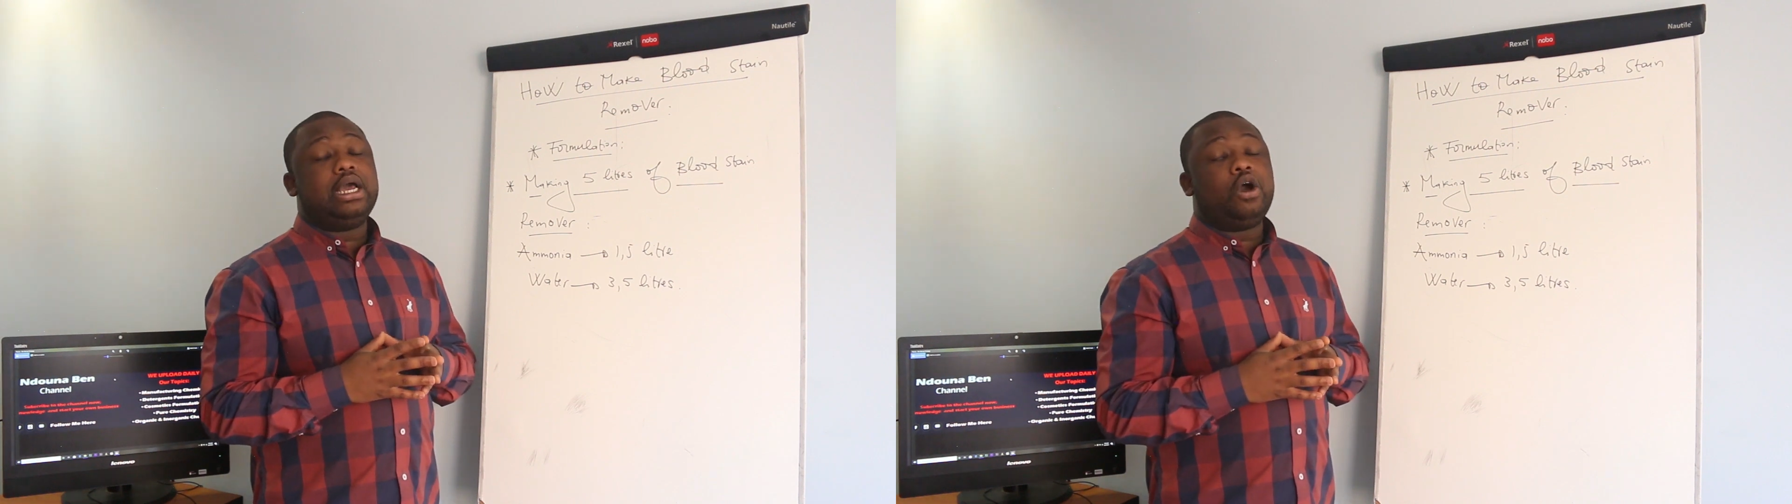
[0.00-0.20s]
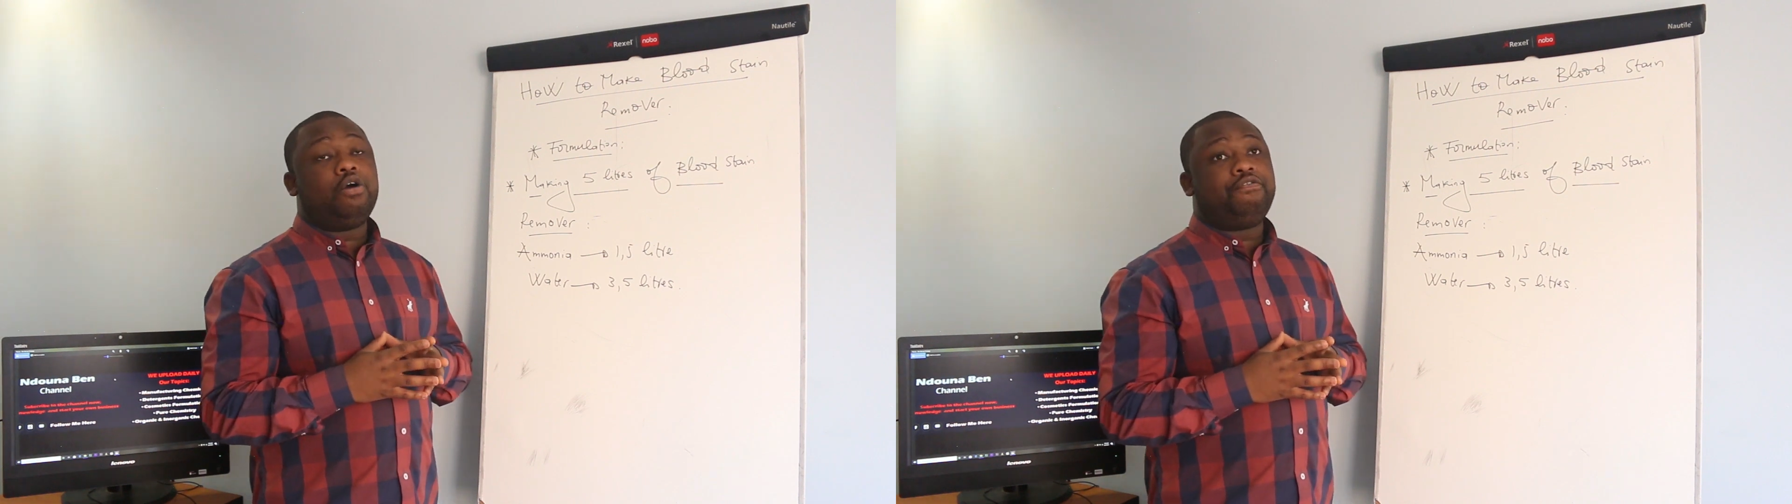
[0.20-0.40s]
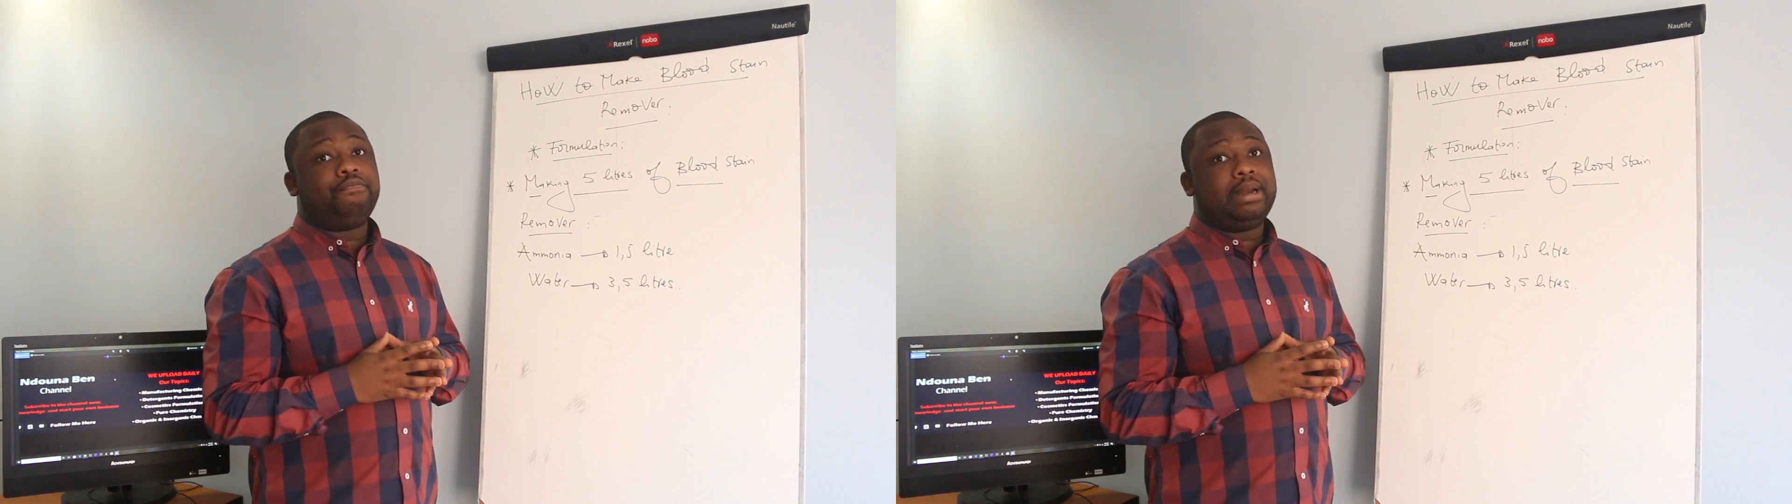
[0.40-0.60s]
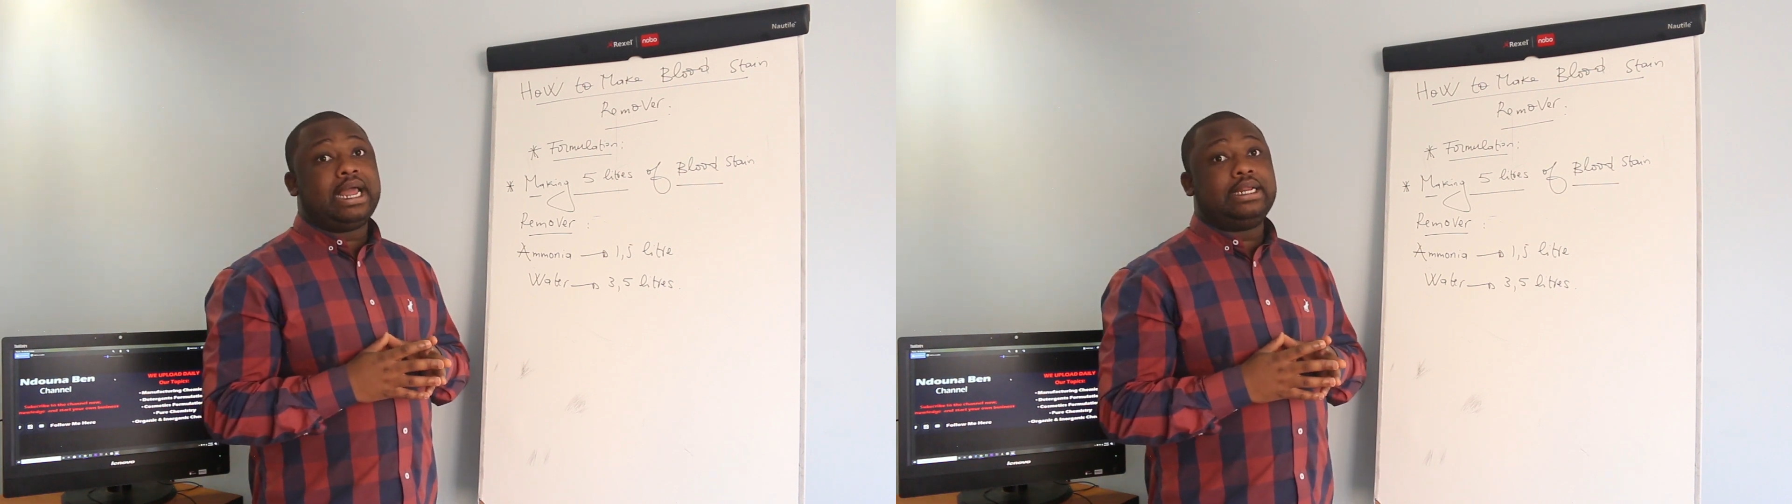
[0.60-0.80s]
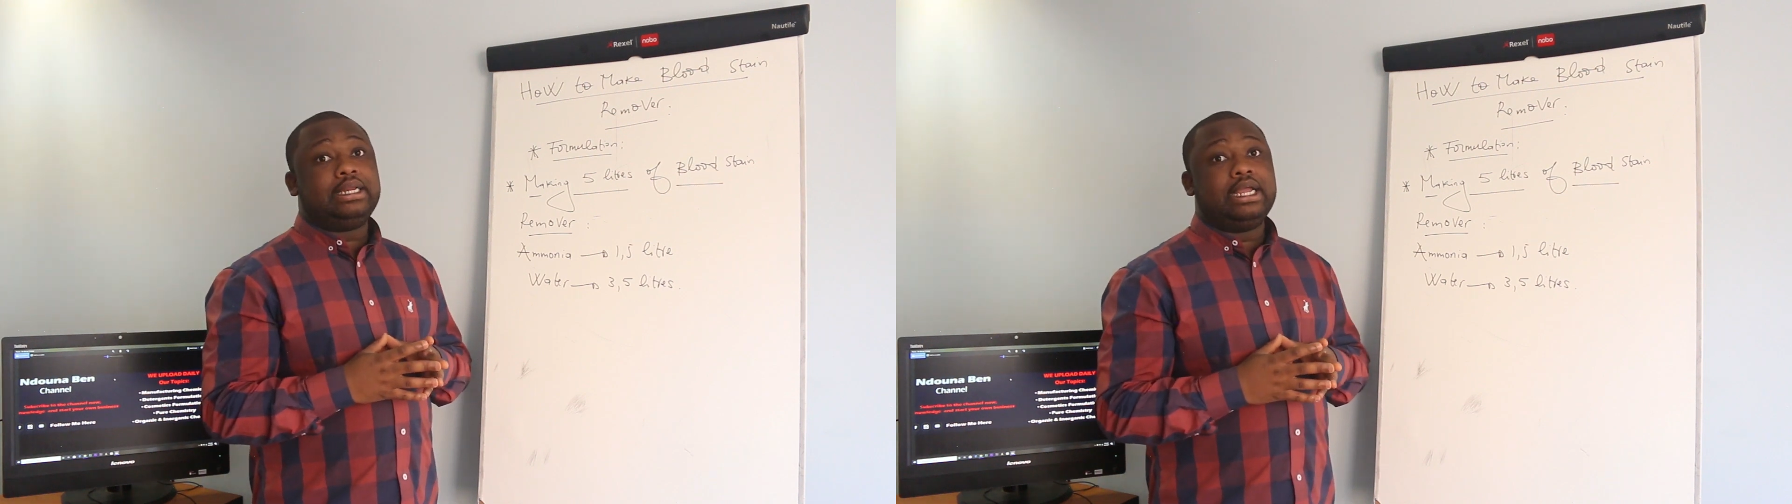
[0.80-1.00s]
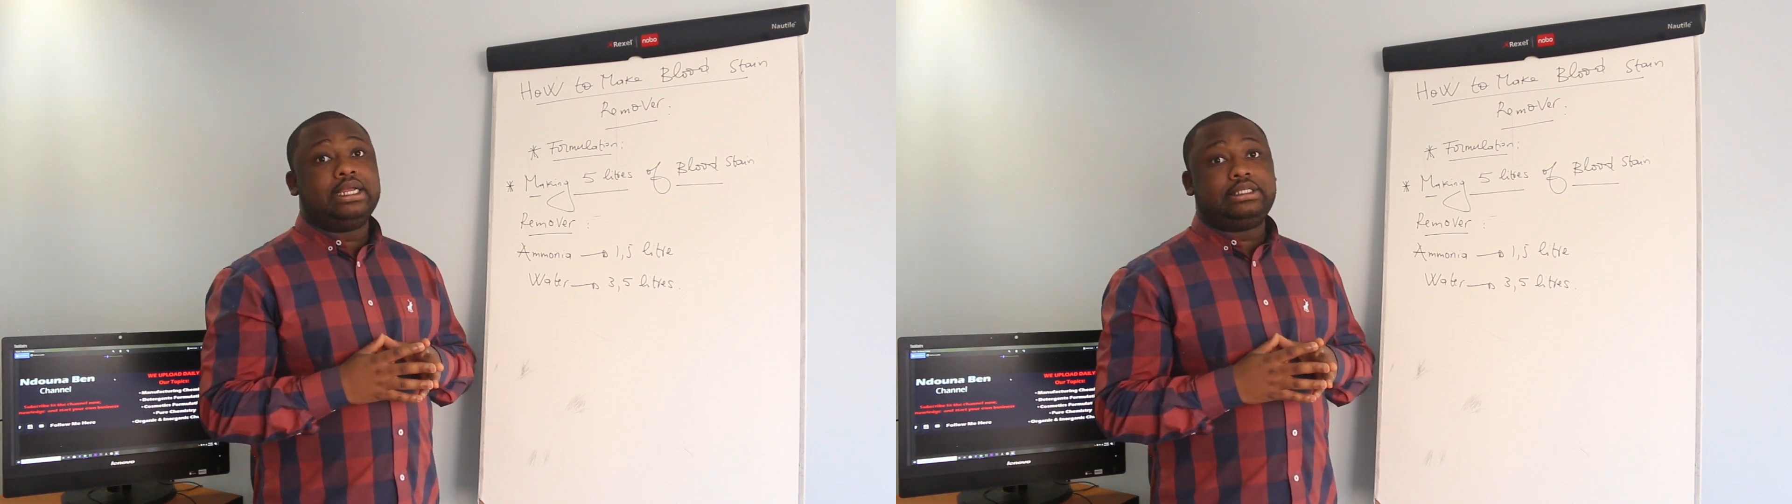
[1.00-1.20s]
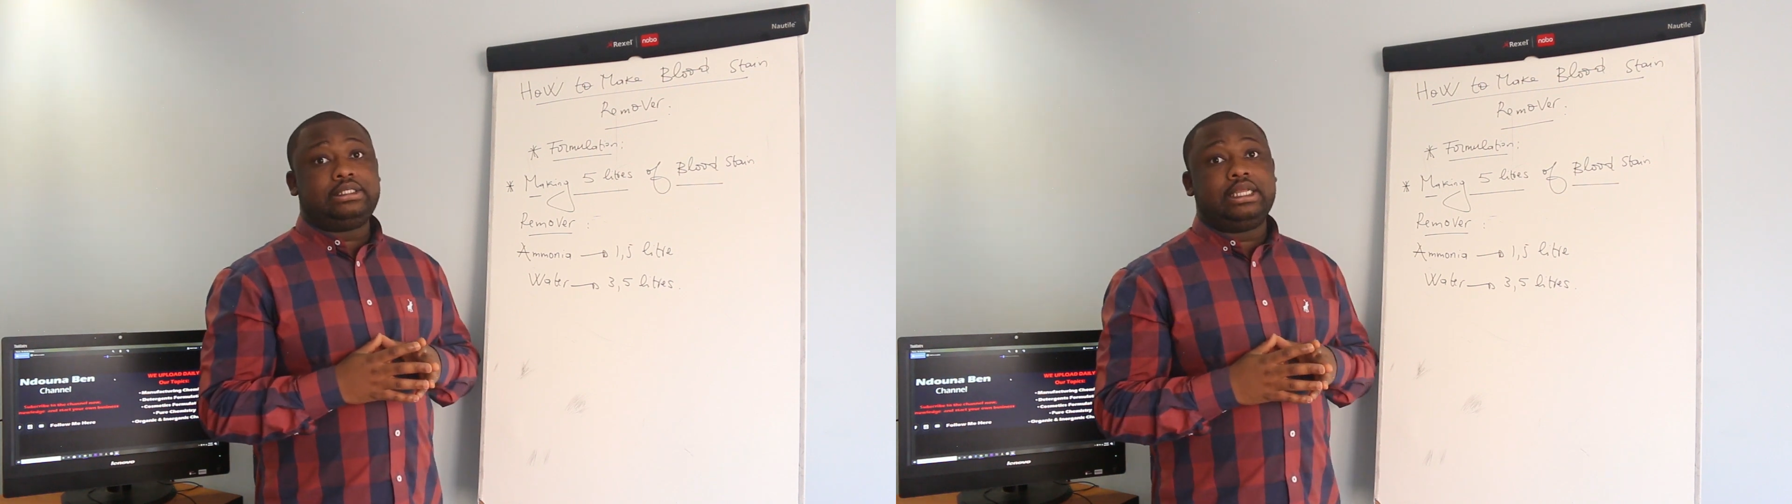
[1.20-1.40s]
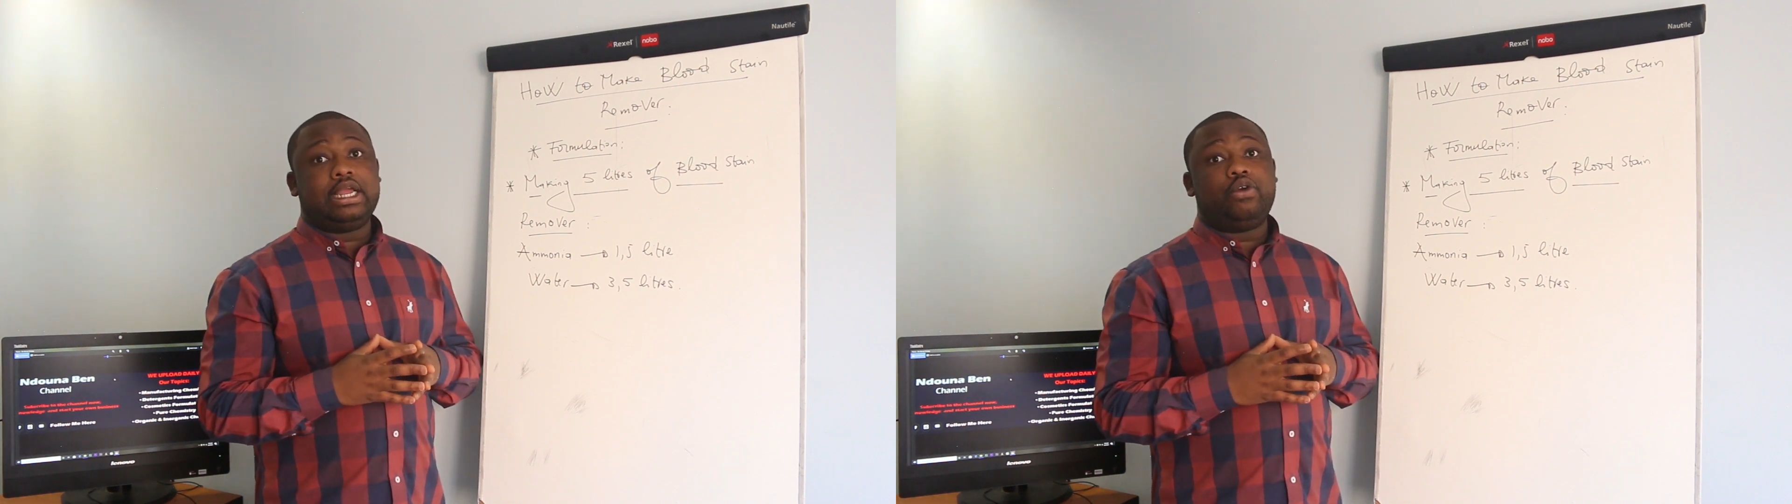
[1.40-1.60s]
of blood
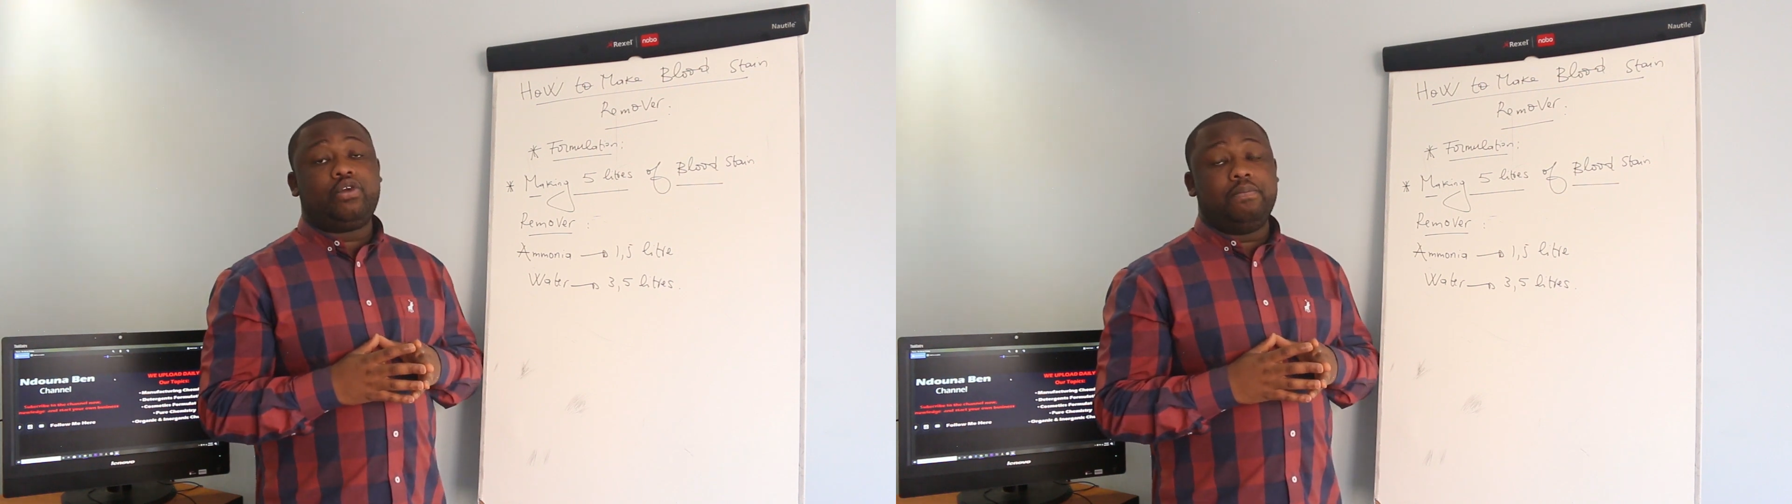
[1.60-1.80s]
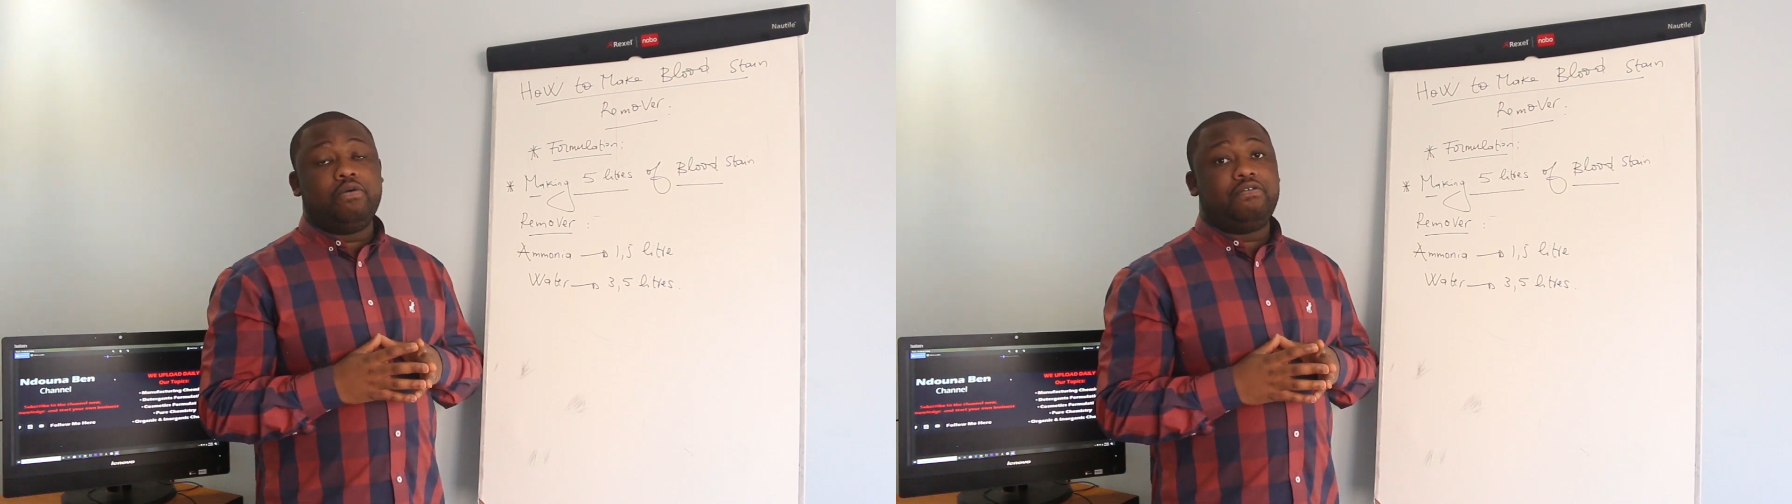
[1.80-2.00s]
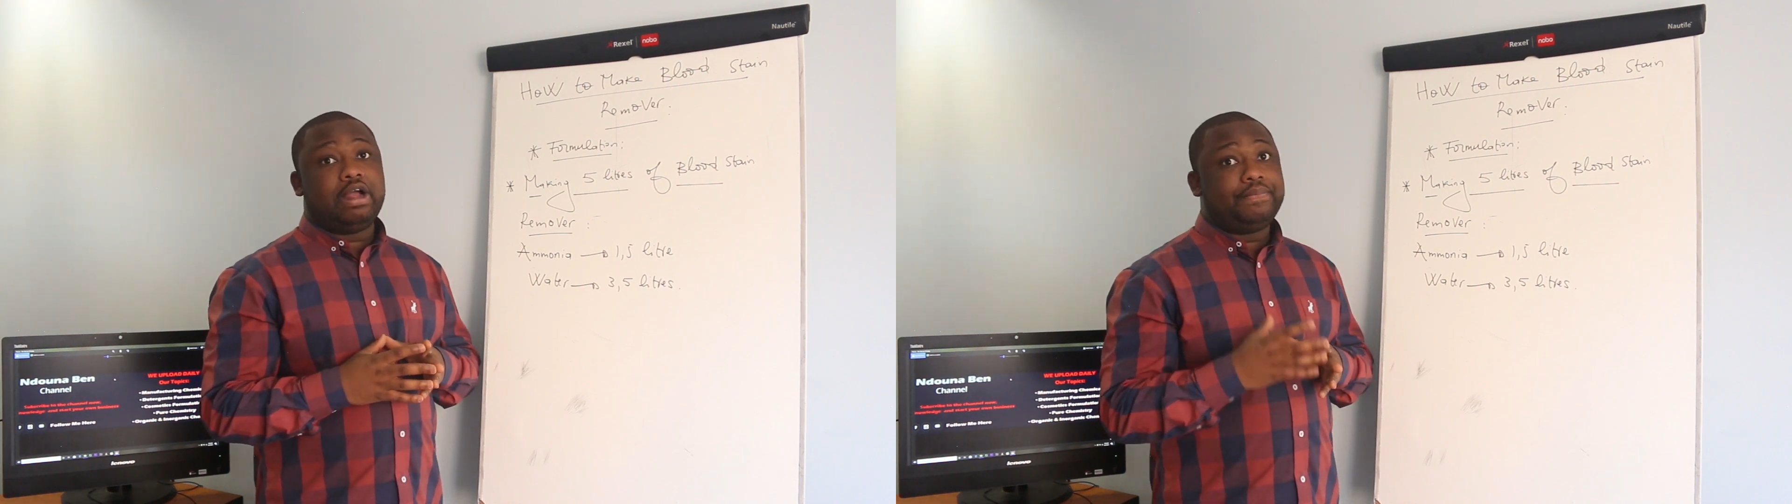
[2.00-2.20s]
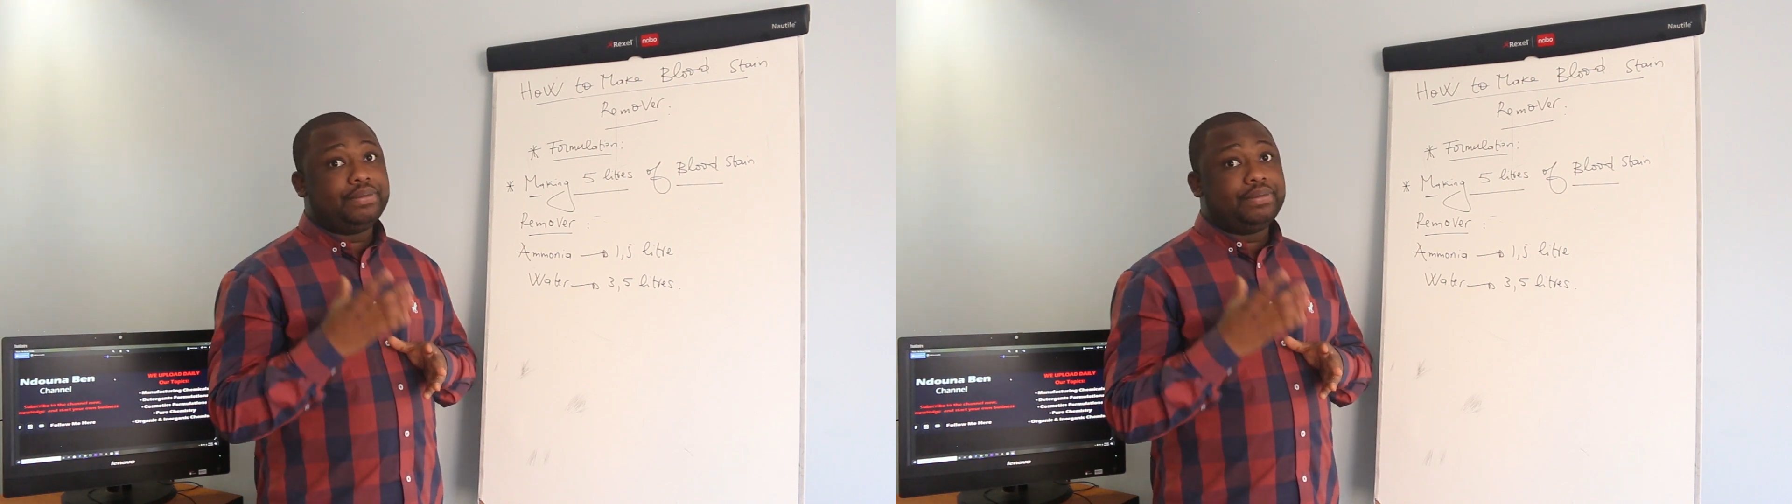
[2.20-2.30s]
stain remover.